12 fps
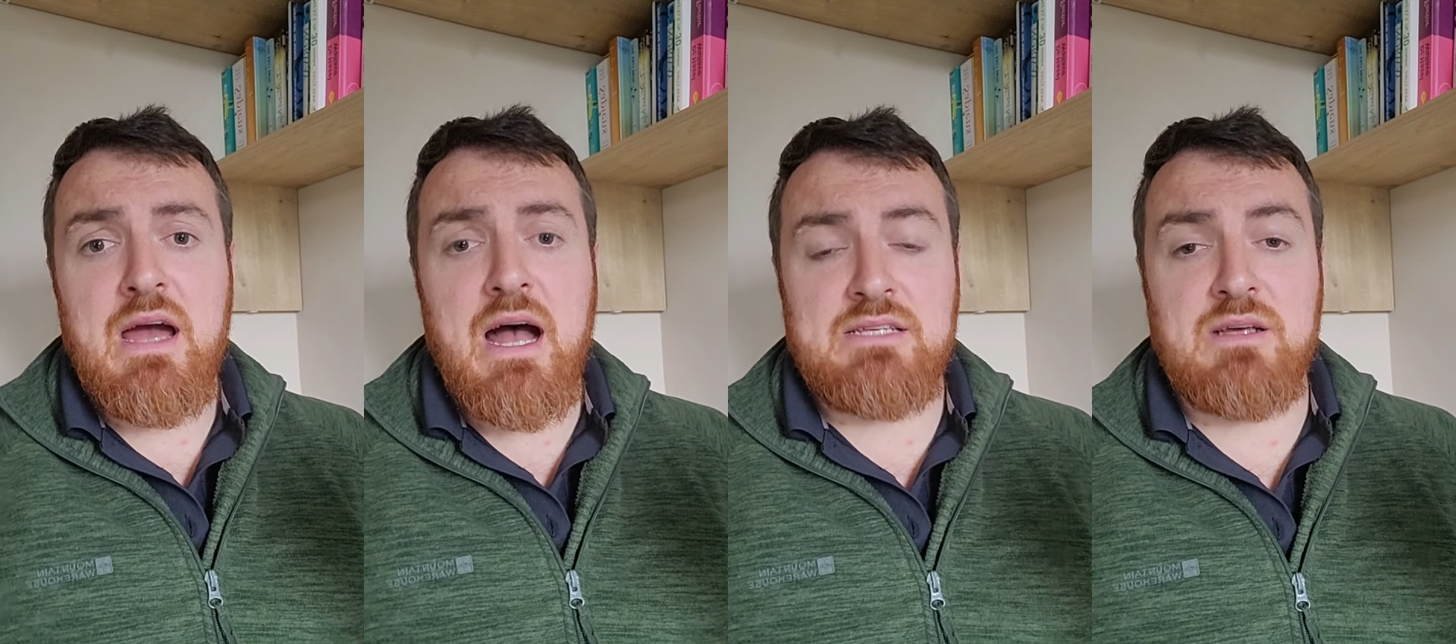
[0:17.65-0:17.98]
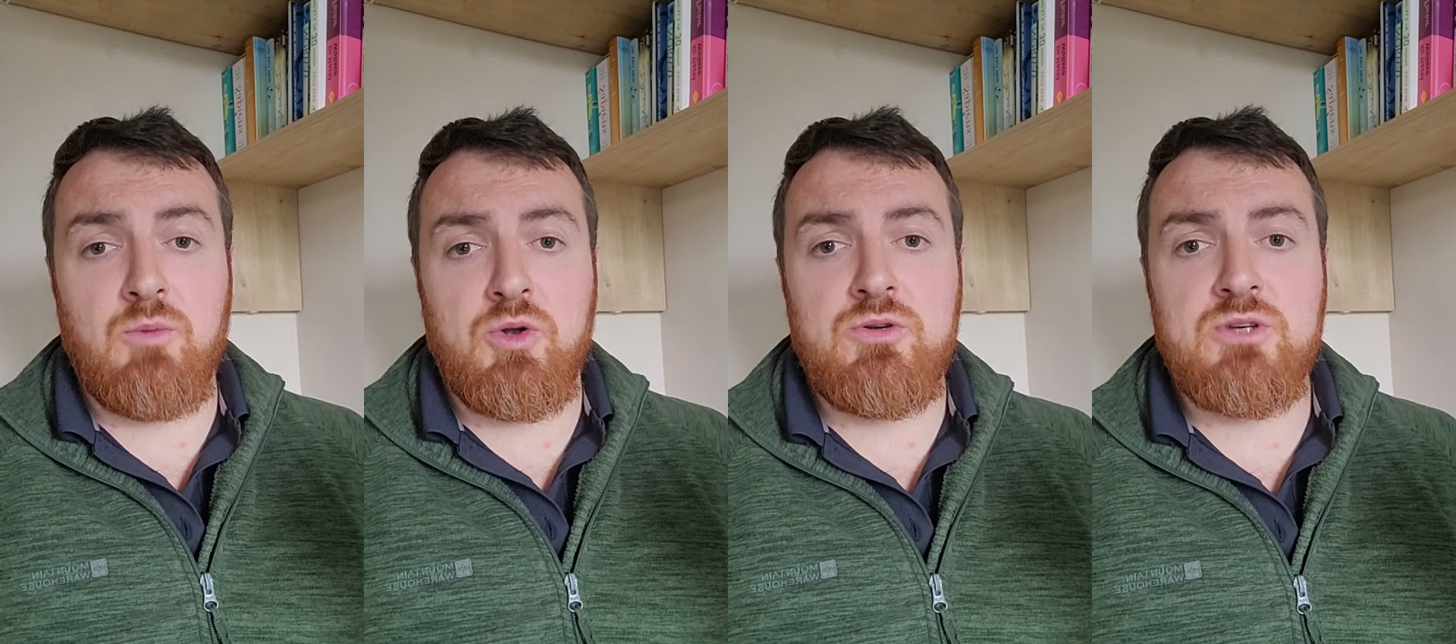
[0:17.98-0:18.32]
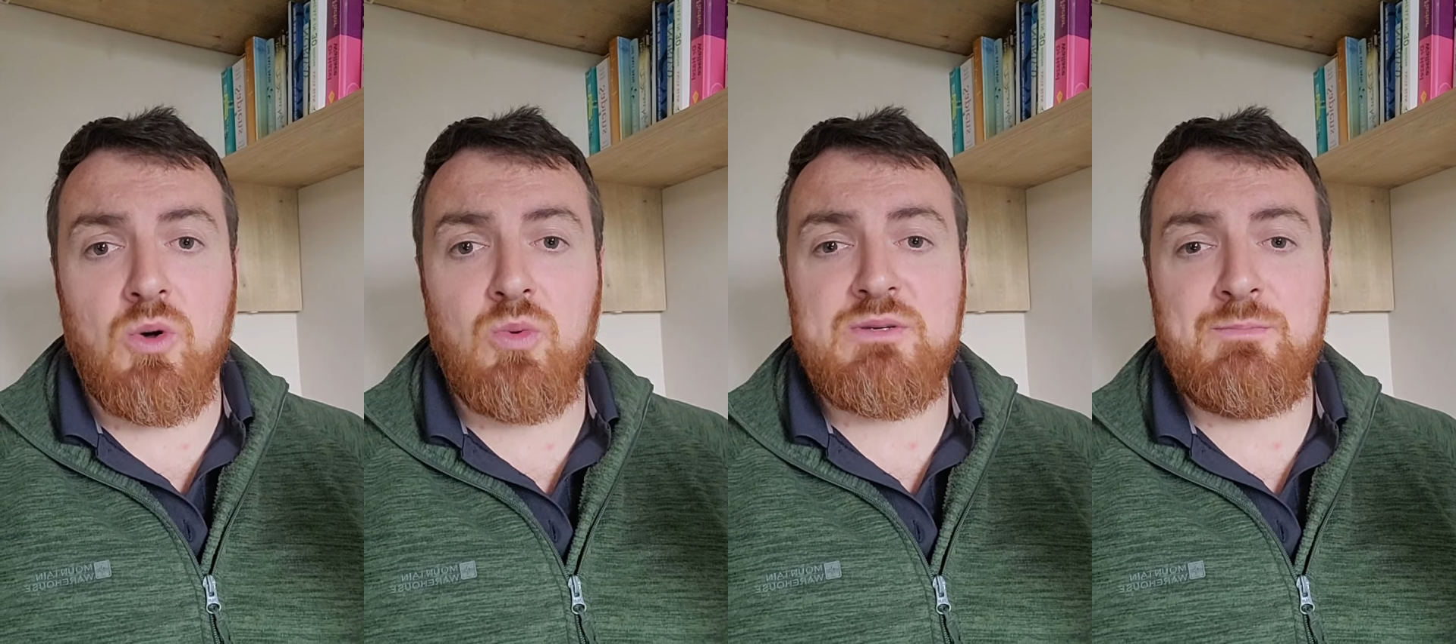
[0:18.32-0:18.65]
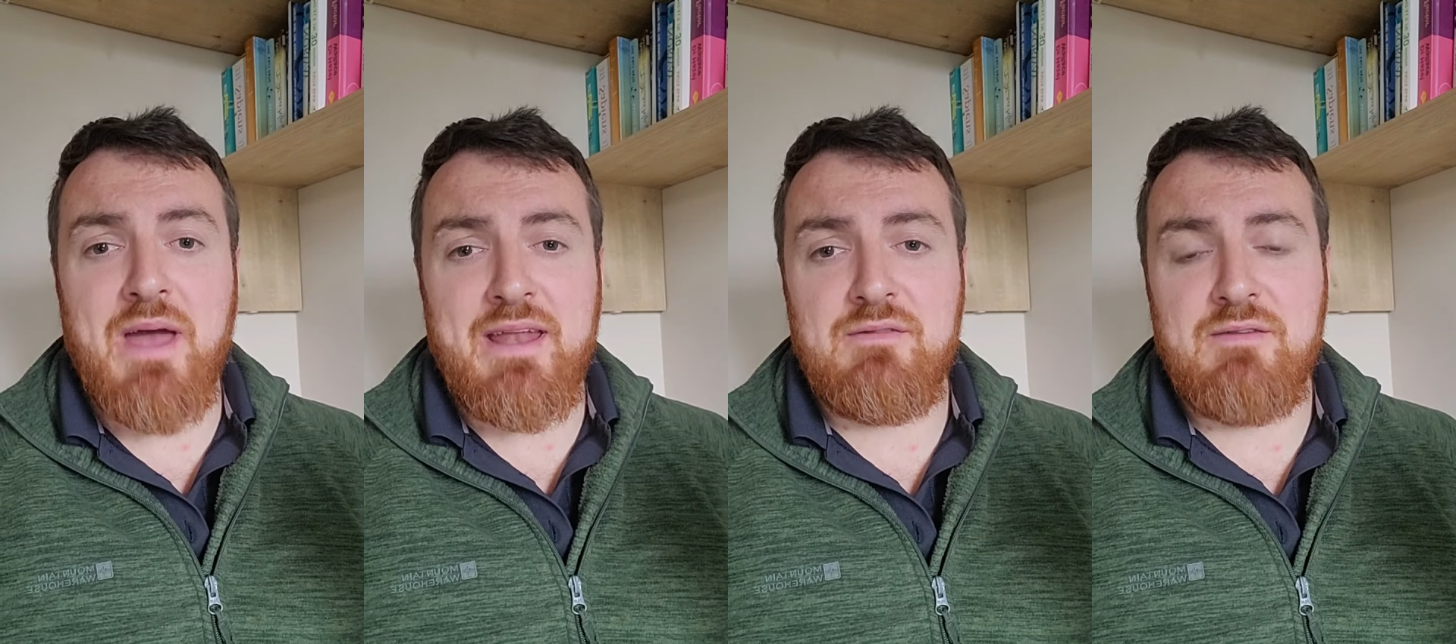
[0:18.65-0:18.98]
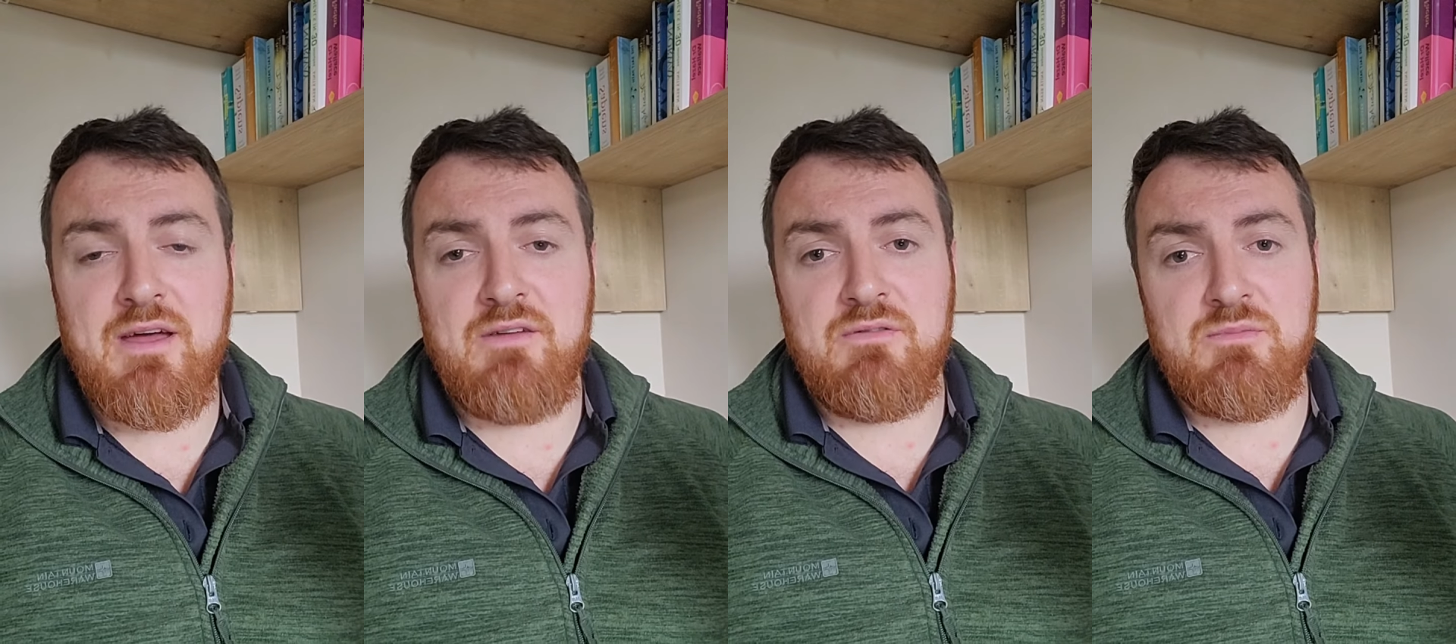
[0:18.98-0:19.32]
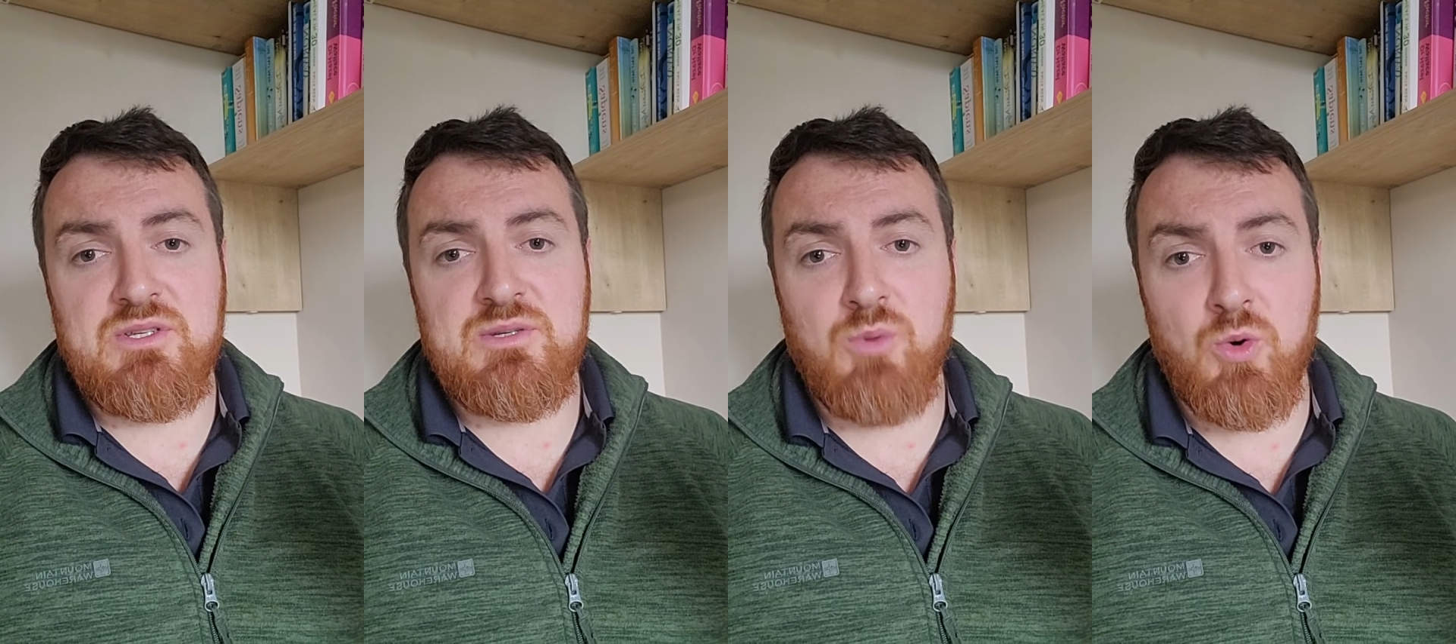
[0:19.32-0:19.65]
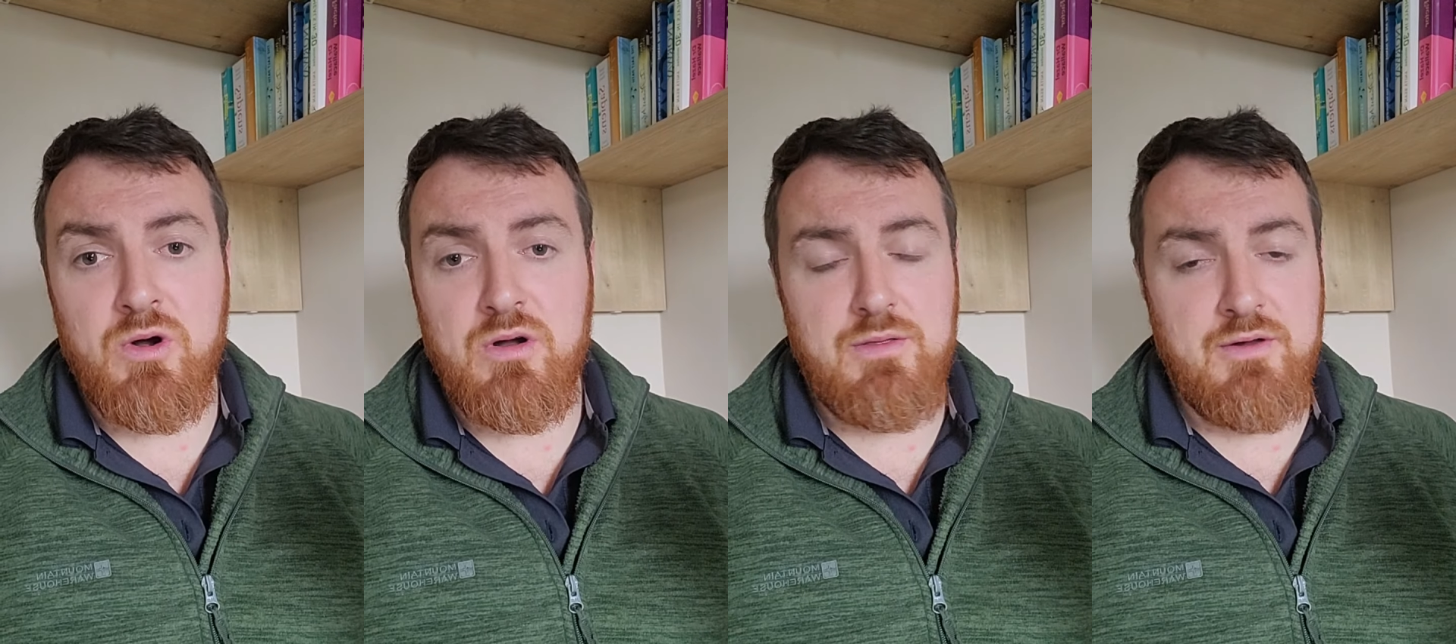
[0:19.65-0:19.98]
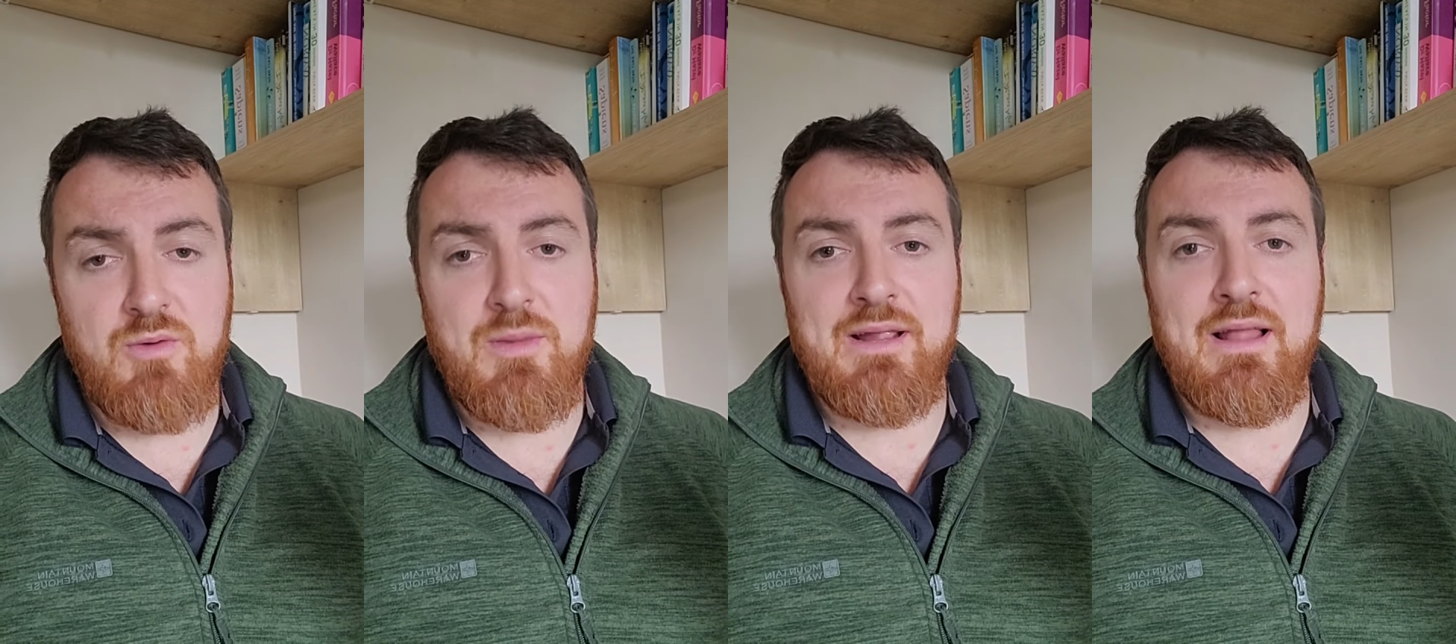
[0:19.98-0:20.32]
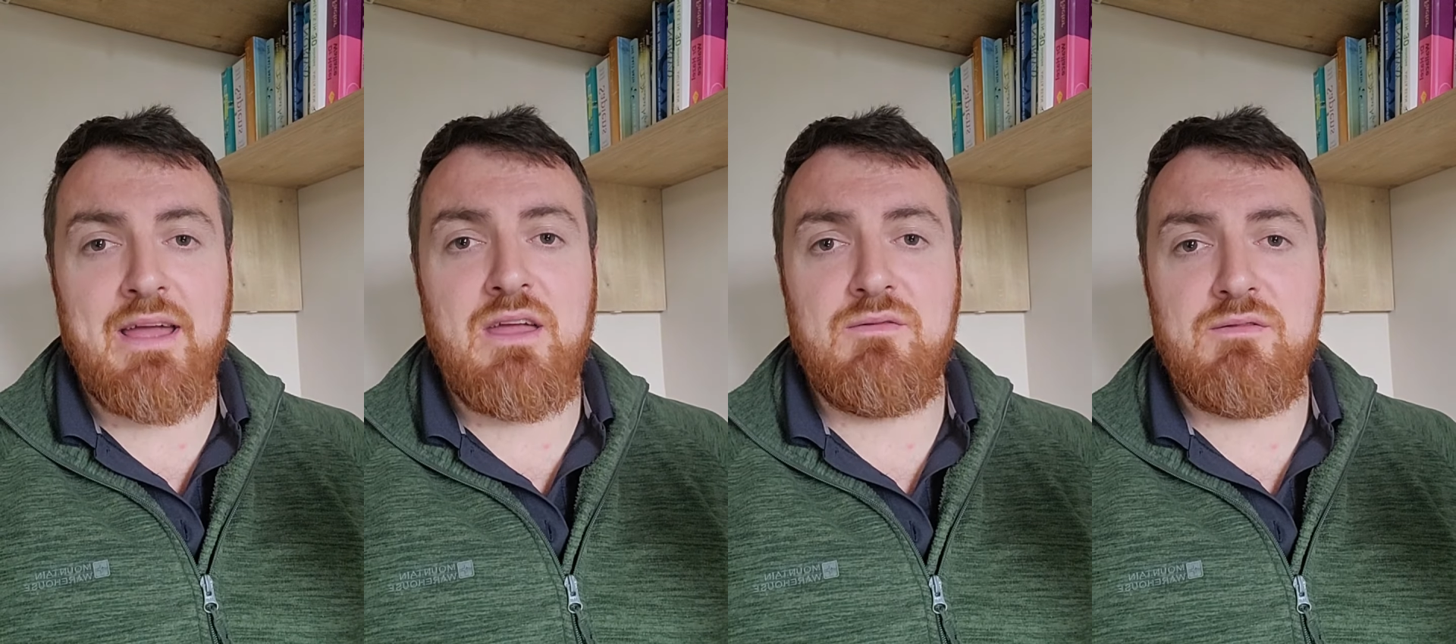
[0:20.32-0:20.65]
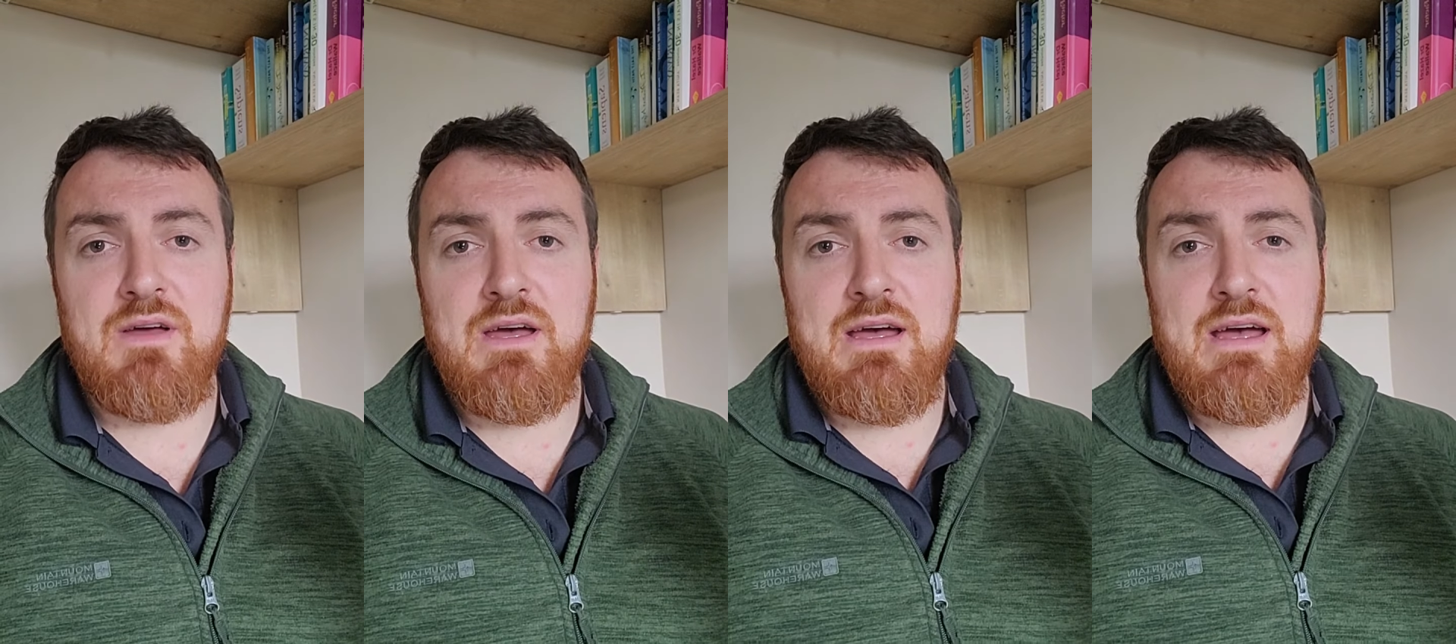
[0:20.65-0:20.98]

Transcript: As someone who's always benefited from sport throughout my life,